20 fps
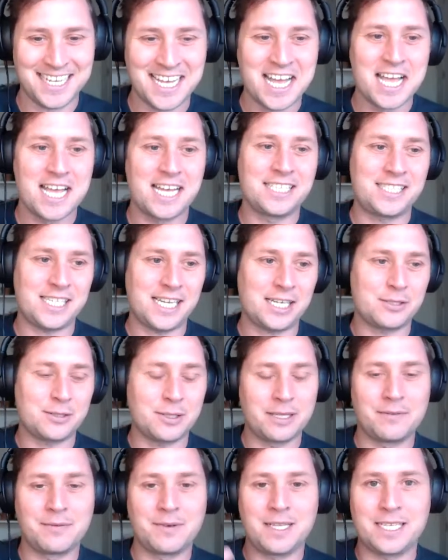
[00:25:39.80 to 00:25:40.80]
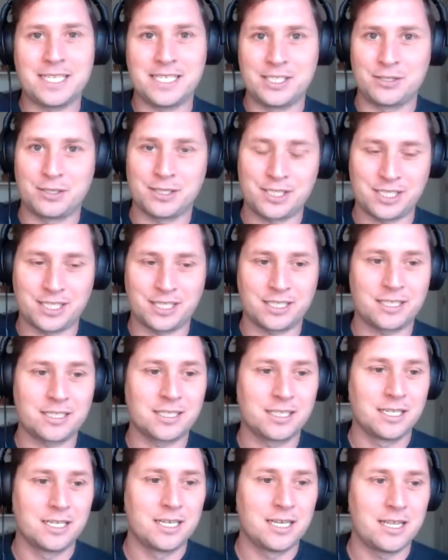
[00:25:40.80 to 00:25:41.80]
It's actually really interesting
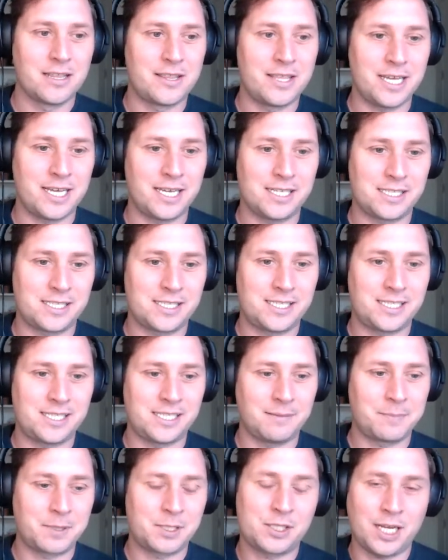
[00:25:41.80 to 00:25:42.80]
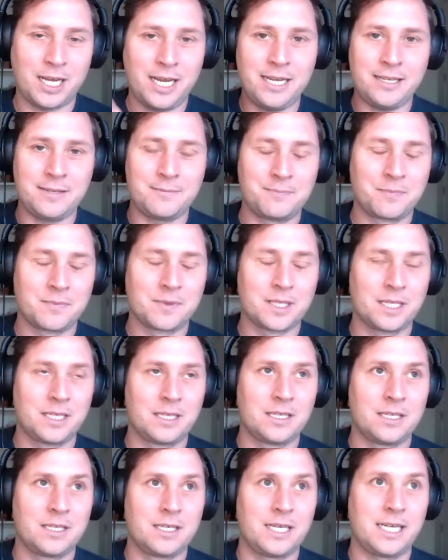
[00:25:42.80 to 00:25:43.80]
that because
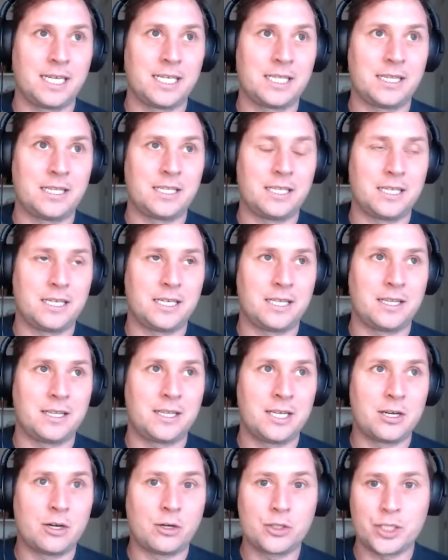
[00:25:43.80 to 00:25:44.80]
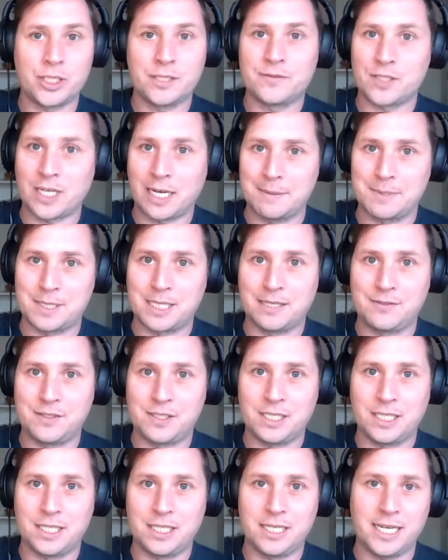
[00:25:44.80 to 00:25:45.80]
the notion of type
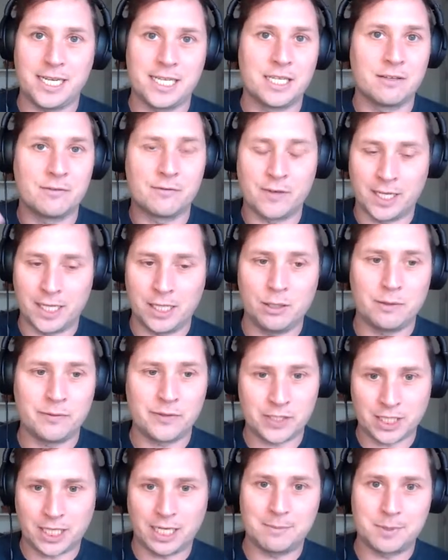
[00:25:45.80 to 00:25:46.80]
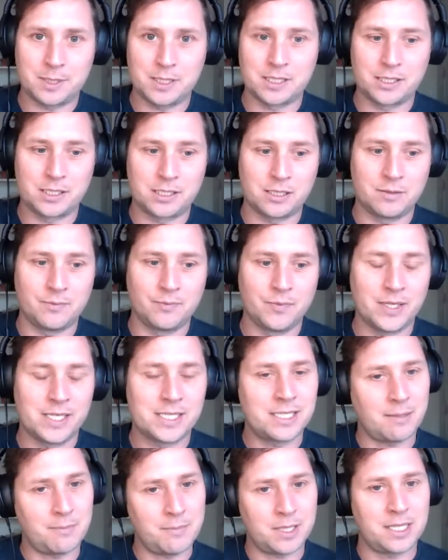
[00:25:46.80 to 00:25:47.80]
safety and the value of a type system is
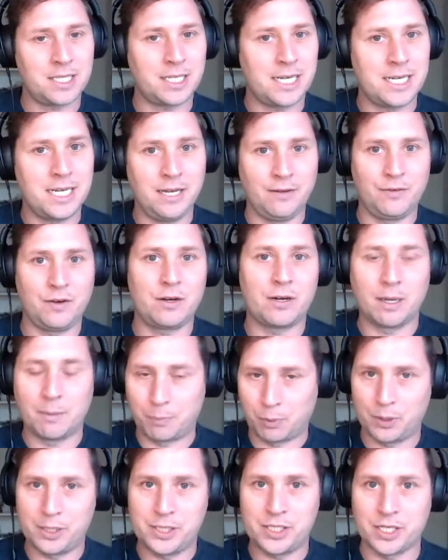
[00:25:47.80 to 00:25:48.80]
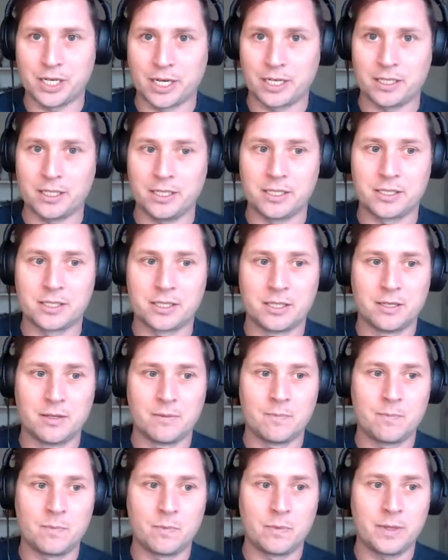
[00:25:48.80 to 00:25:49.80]
something that I never appreciated
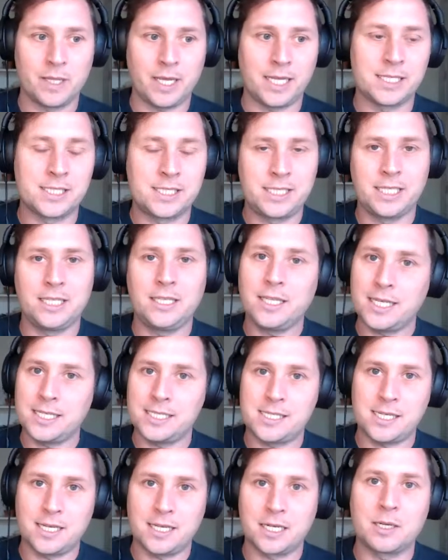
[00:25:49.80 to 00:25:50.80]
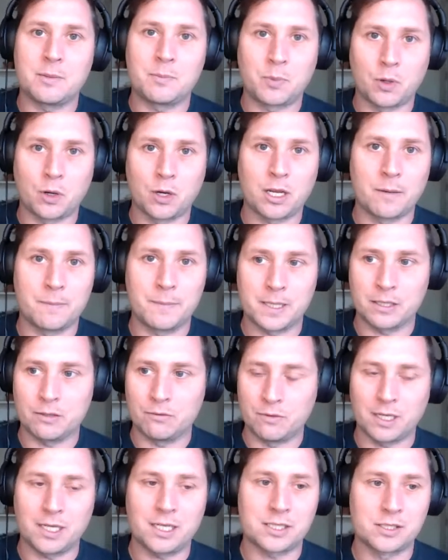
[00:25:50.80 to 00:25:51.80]
until I started programming in
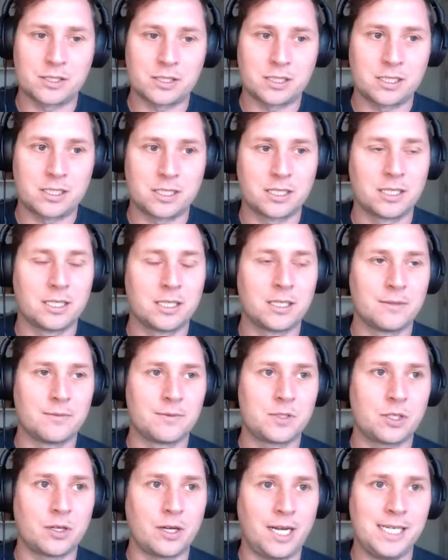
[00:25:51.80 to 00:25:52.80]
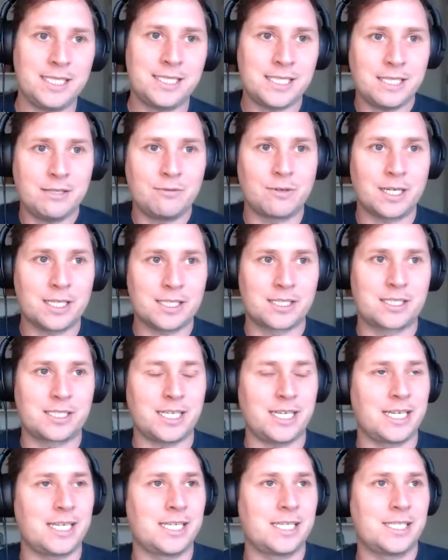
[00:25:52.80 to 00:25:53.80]
Rust. So I see Rust
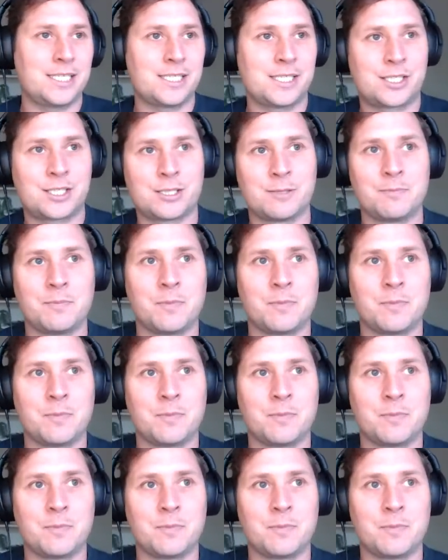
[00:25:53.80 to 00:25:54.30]
as